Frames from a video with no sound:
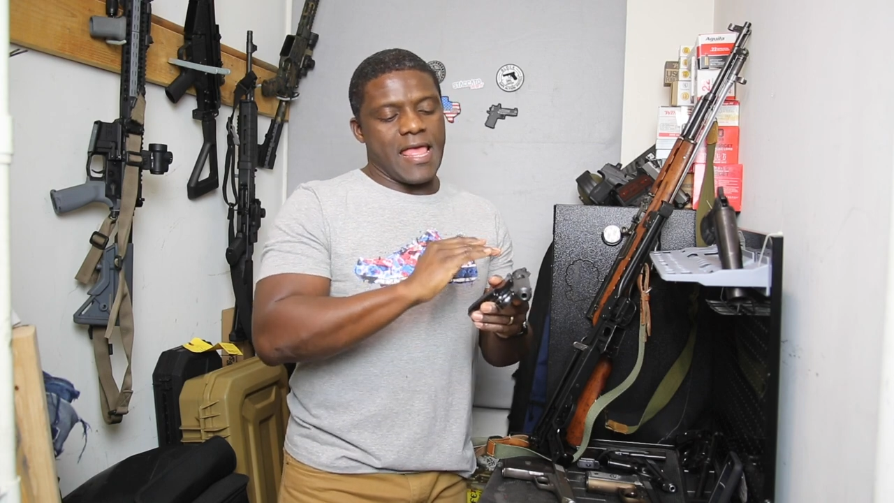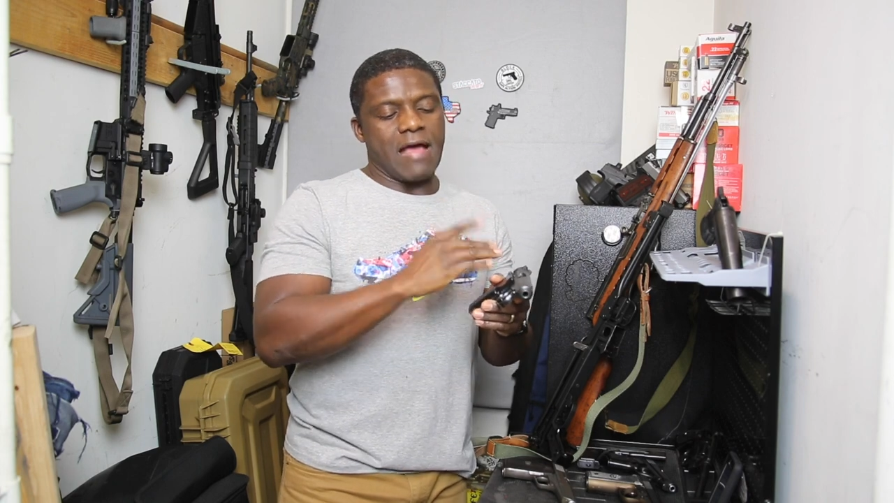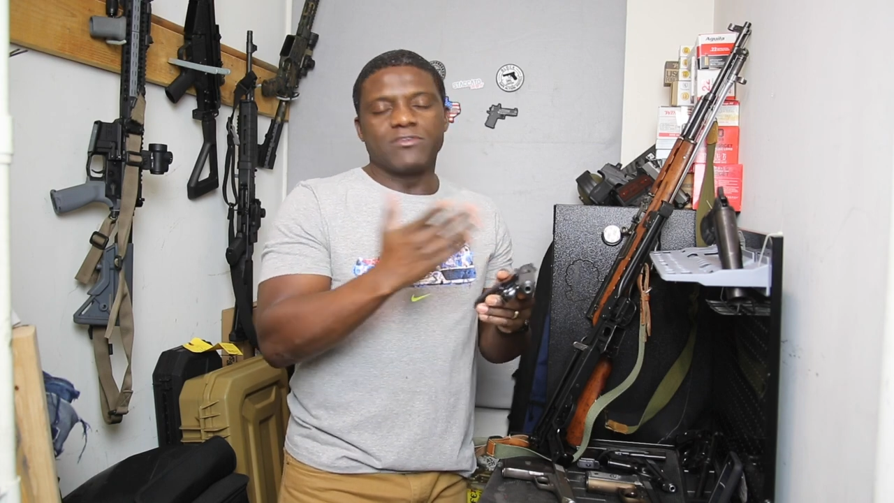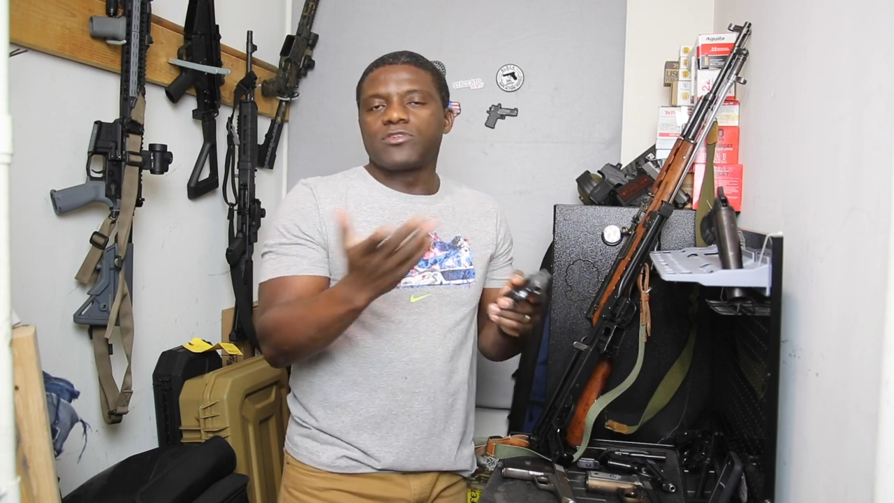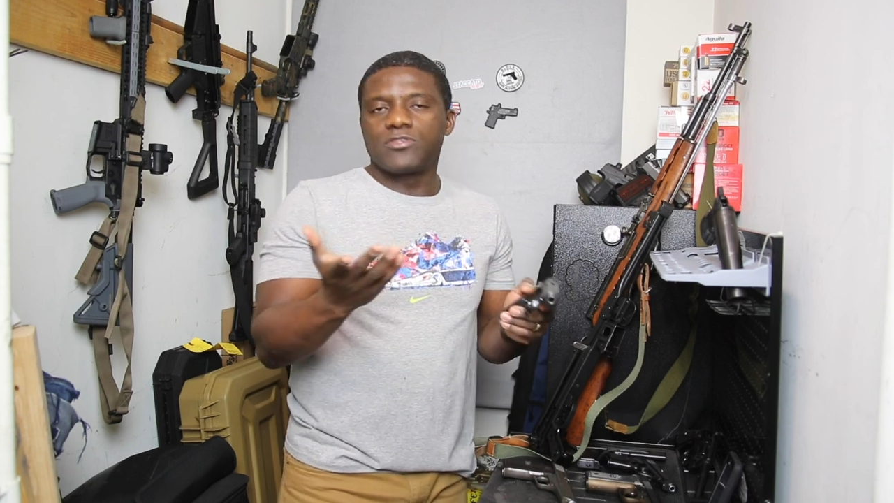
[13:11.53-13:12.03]

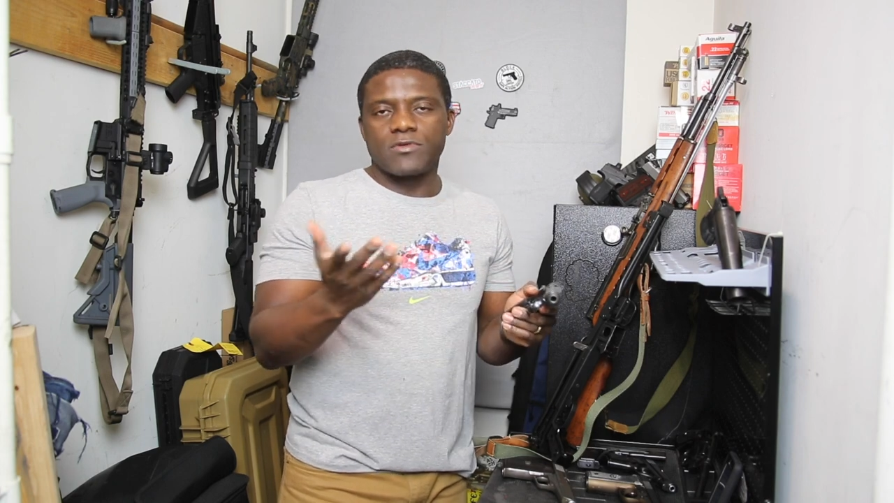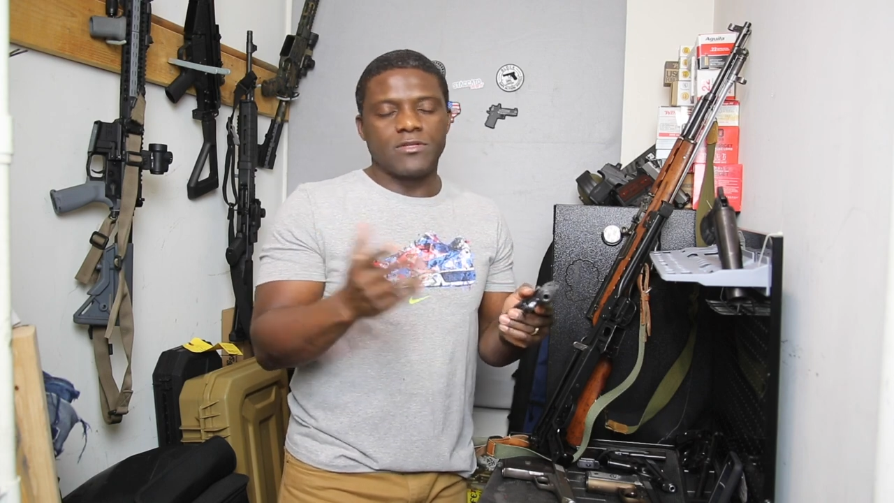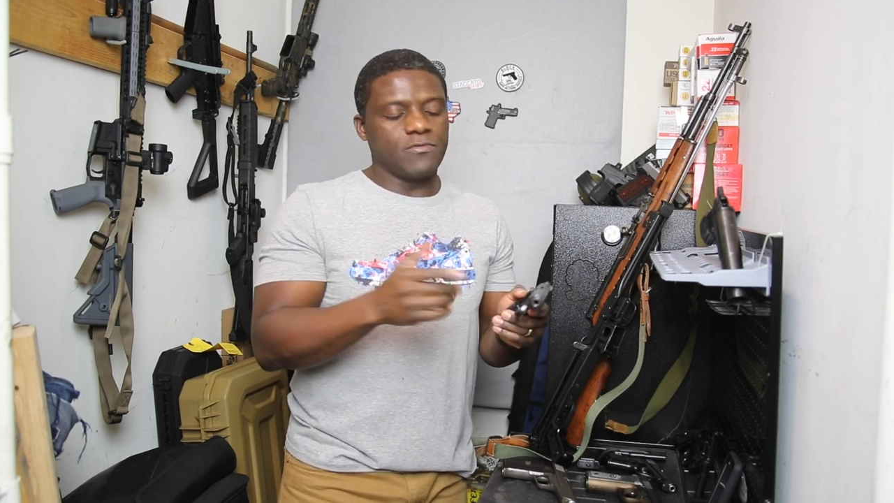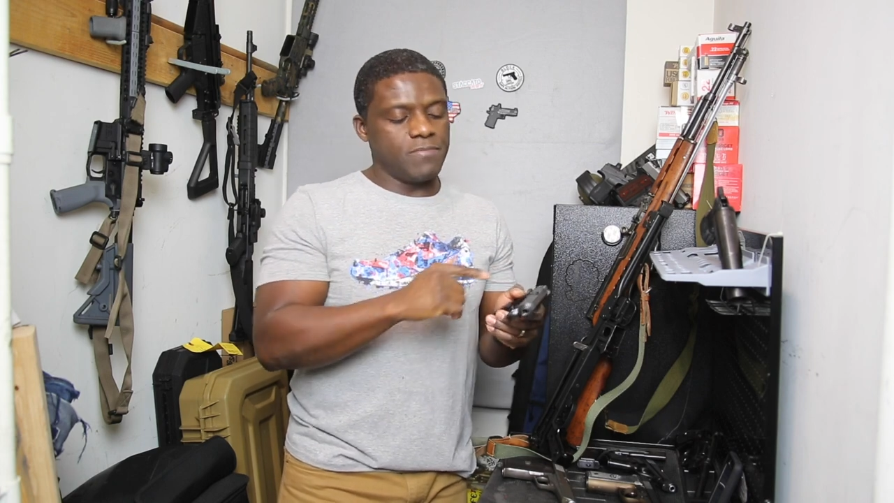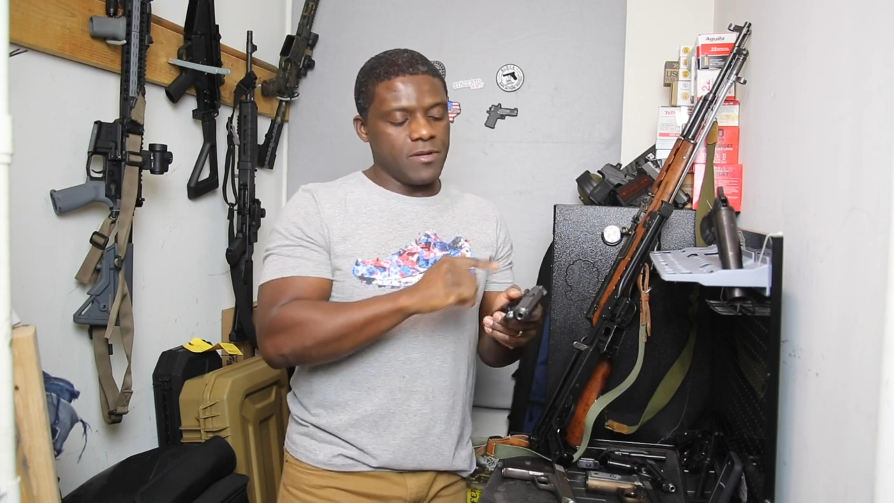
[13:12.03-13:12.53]
I was just
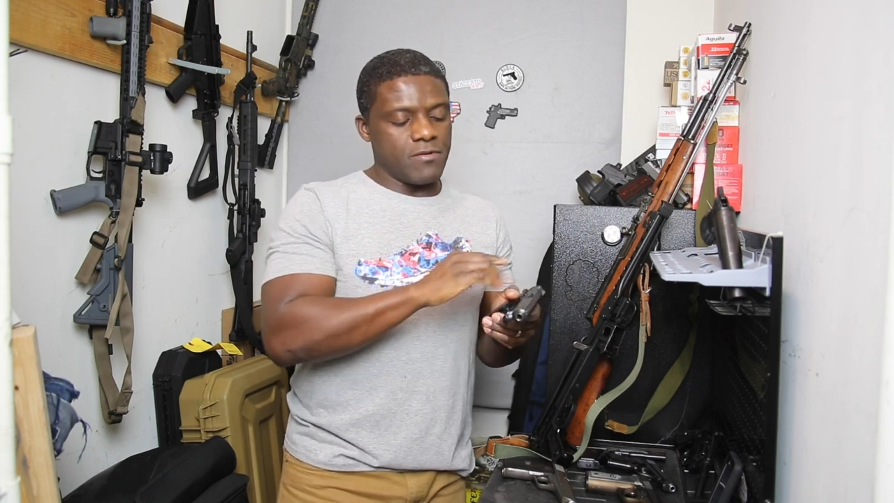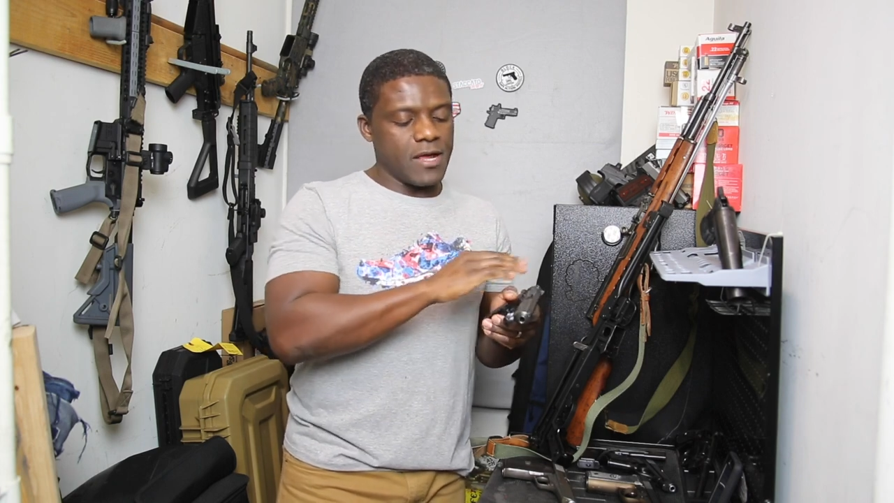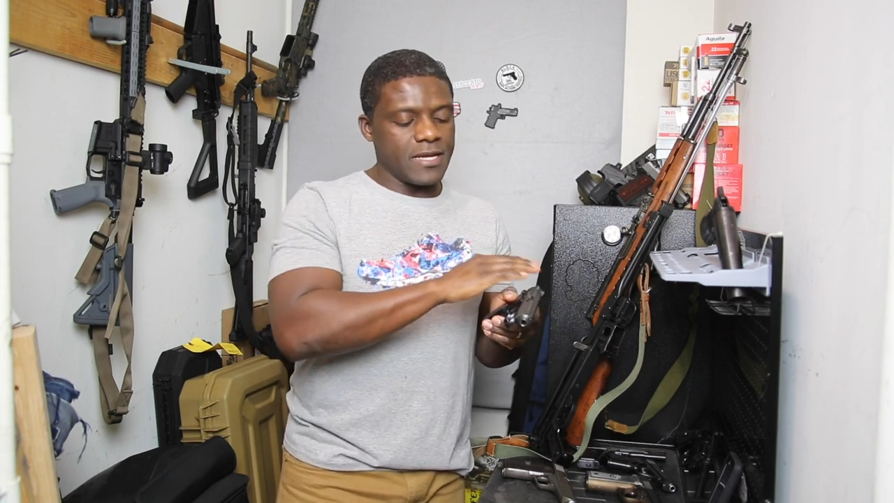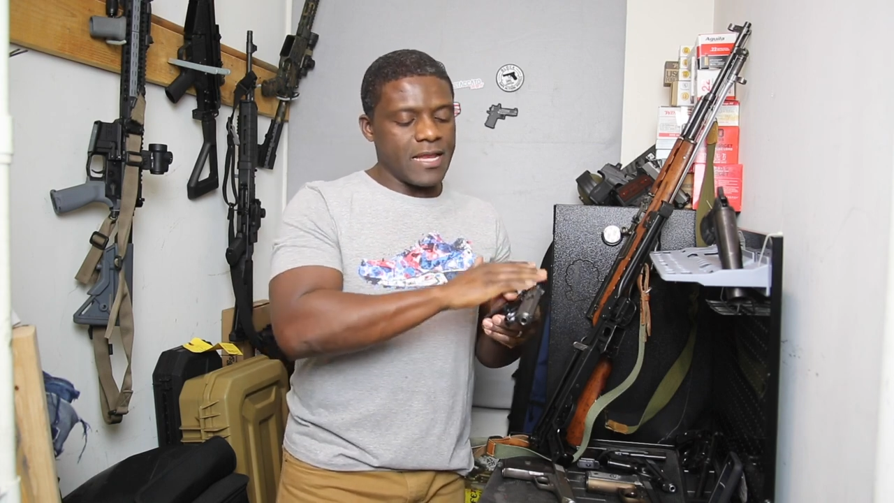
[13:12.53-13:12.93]
trying to play around,